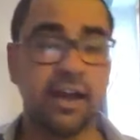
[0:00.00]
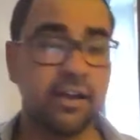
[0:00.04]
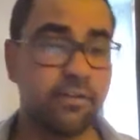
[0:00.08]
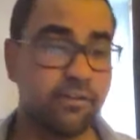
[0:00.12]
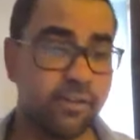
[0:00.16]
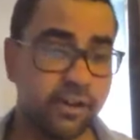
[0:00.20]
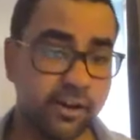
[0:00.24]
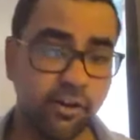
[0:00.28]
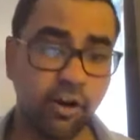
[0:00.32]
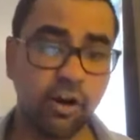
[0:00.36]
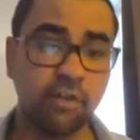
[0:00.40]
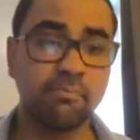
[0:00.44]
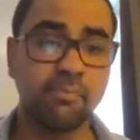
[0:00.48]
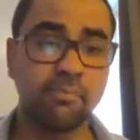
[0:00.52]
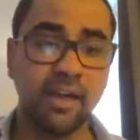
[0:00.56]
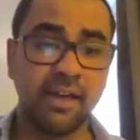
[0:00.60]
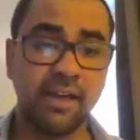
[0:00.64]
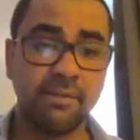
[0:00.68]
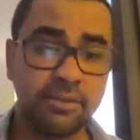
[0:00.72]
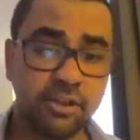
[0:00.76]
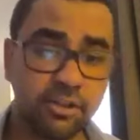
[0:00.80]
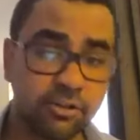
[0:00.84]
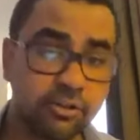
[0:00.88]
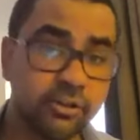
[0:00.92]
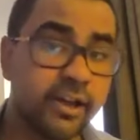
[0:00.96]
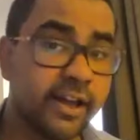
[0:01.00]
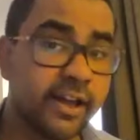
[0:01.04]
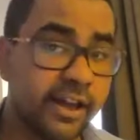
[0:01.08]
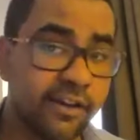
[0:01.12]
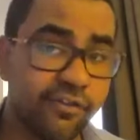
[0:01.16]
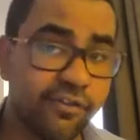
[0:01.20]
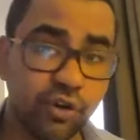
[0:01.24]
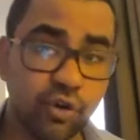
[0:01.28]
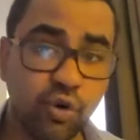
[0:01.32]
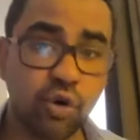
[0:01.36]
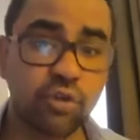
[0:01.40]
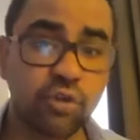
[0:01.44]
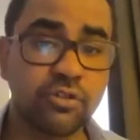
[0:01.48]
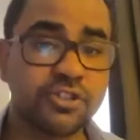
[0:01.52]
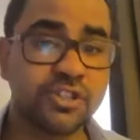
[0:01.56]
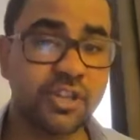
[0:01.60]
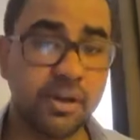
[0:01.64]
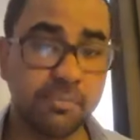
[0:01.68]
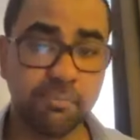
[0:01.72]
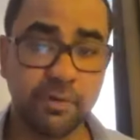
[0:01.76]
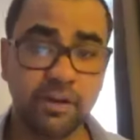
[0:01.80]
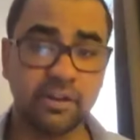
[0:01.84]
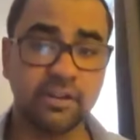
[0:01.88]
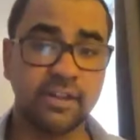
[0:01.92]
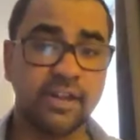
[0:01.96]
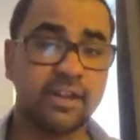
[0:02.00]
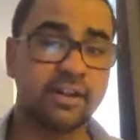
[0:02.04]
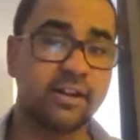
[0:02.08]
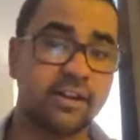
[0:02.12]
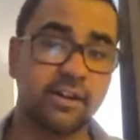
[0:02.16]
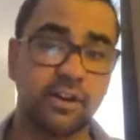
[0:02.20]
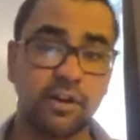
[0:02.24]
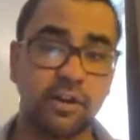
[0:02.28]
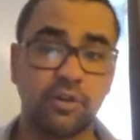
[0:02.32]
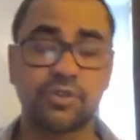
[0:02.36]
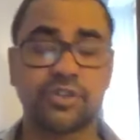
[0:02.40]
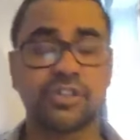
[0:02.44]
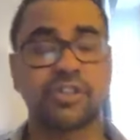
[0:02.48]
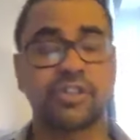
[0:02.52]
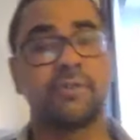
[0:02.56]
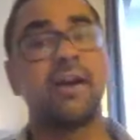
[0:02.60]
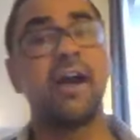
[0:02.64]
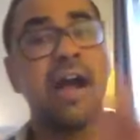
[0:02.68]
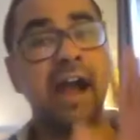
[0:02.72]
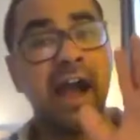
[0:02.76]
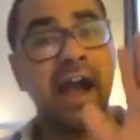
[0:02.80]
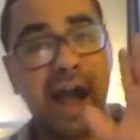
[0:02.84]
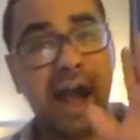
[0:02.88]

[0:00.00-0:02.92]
I will not blame you if you go jump into that conclusion.